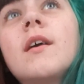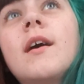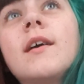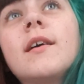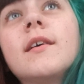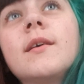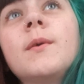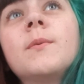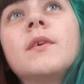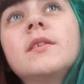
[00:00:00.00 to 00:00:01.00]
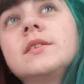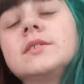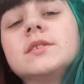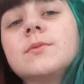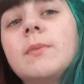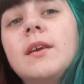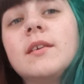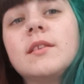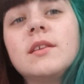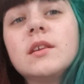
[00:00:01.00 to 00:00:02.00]
I wanted to make
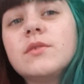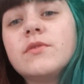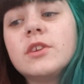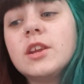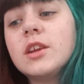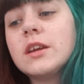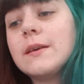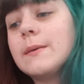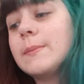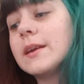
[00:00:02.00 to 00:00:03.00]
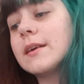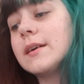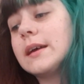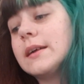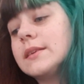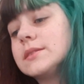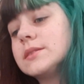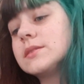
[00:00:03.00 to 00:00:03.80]
a little video because